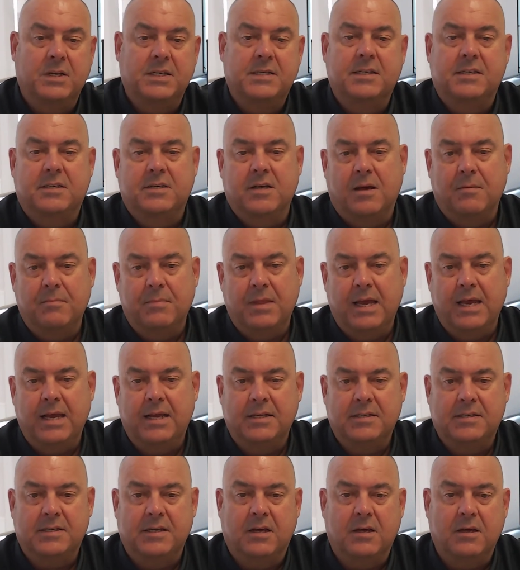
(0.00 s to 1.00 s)
time there.
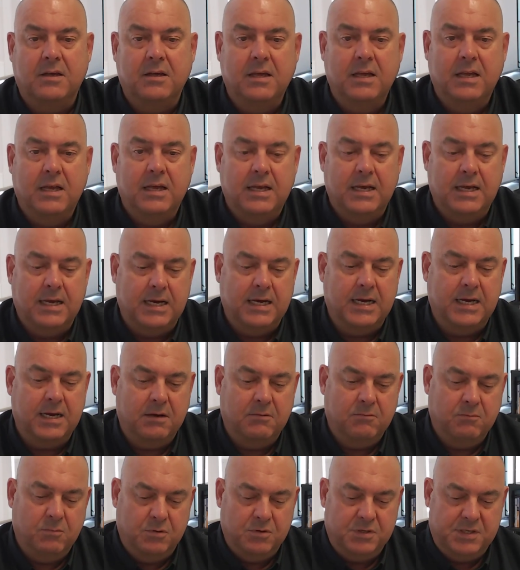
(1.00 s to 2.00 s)
So
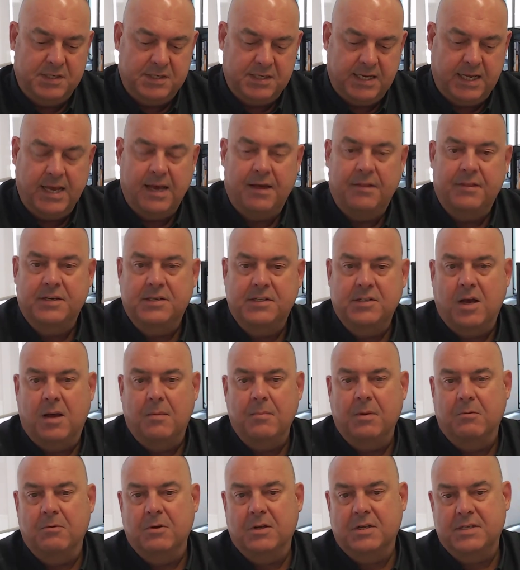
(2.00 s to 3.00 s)
we'll just see how the
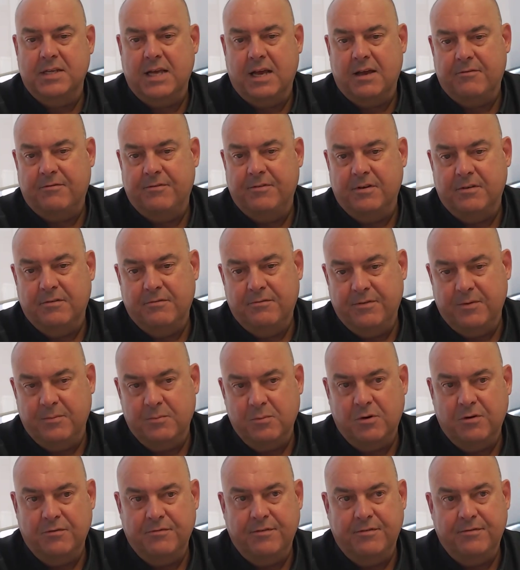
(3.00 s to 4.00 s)
timing works out for
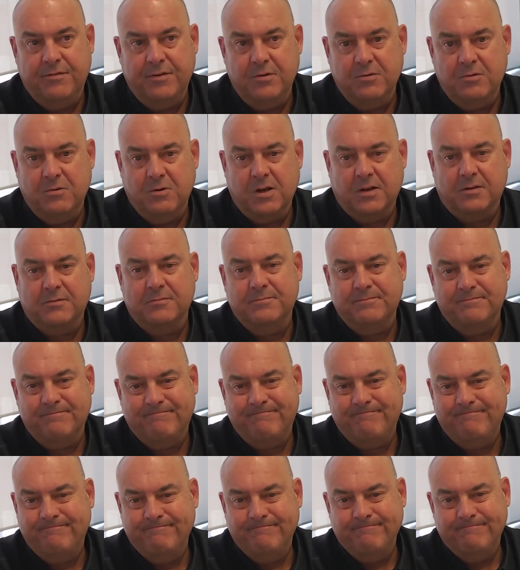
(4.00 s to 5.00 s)
more of the field work.
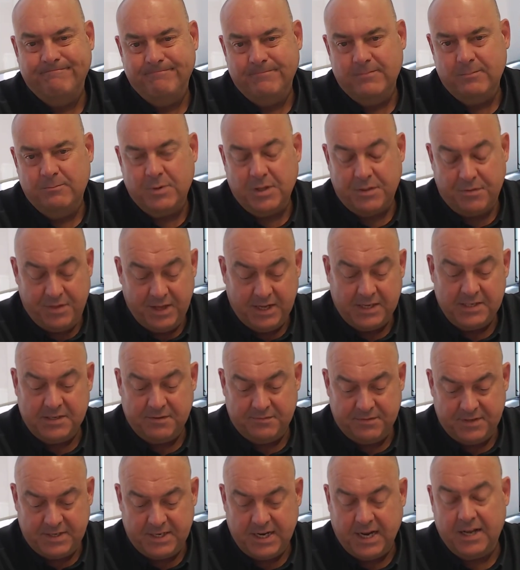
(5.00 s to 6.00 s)
But things
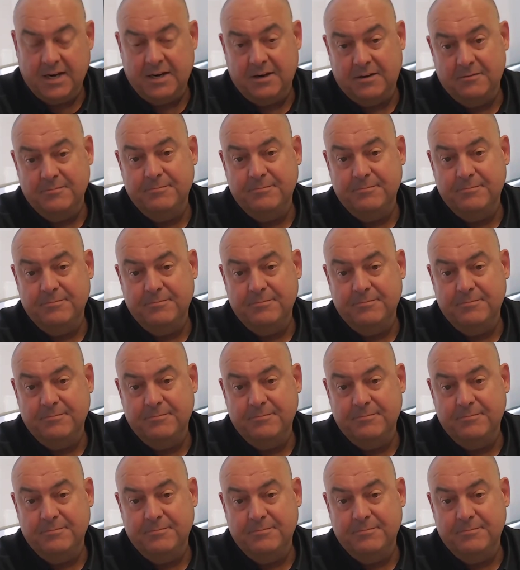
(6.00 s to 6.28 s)
have started.